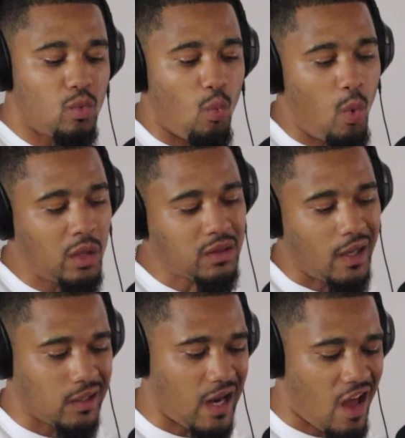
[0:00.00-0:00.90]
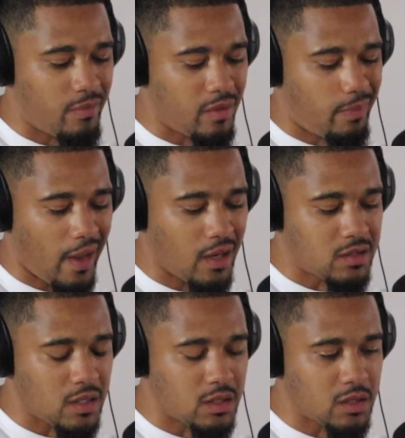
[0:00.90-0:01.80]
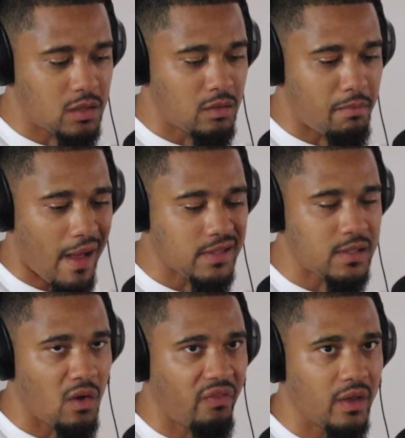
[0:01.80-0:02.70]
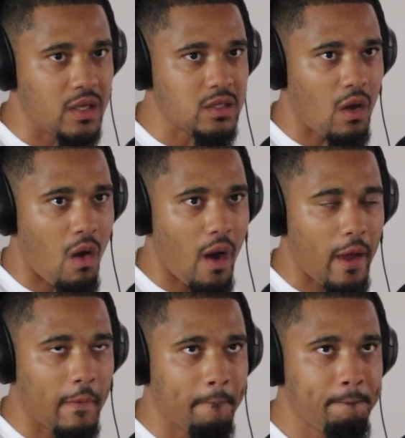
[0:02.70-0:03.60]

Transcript: One thing that I've been paying attention myself is, all right,